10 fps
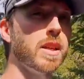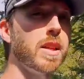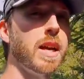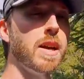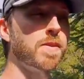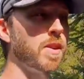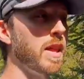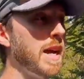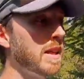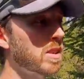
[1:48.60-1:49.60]
After
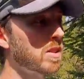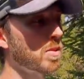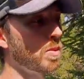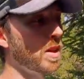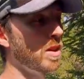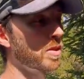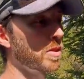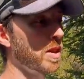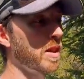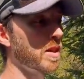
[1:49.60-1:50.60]
that we also
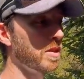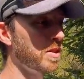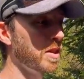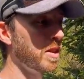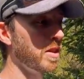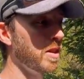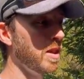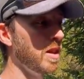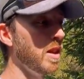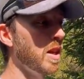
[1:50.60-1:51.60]
got to consider
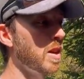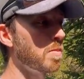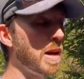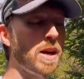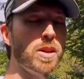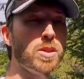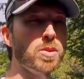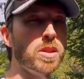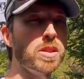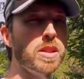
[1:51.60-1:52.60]
the power
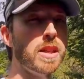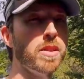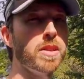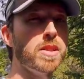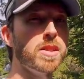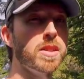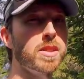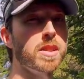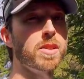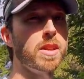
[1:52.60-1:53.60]
source. Now this is a
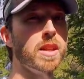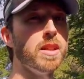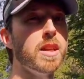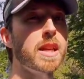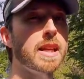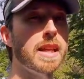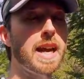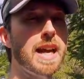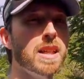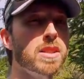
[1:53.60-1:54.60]
Cinderella
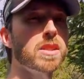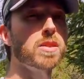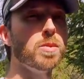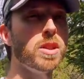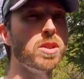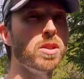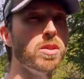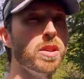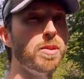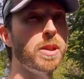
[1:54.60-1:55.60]
gas which
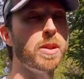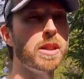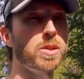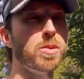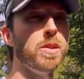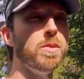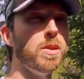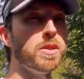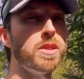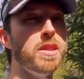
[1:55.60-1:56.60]
only requires 12
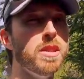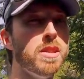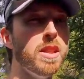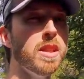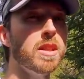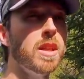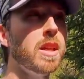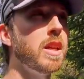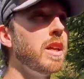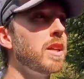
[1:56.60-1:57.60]
volts DC
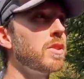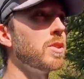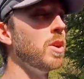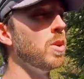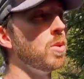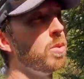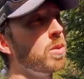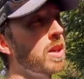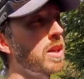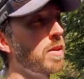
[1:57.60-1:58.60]
so
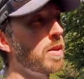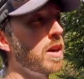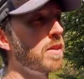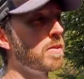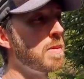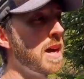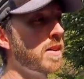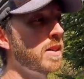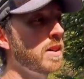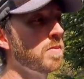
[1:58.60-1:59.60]
it can run off a
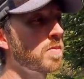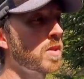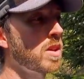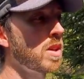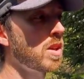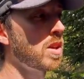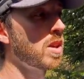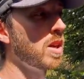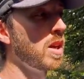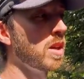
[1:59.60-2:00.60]
battery.
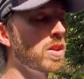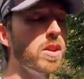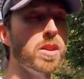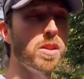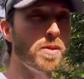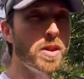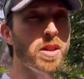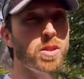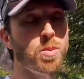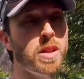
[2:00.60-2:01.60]
Uh, you can convert
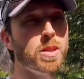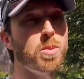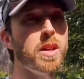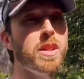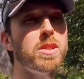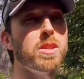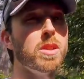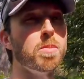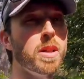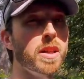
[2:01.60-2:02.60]
it to 120 so you could plug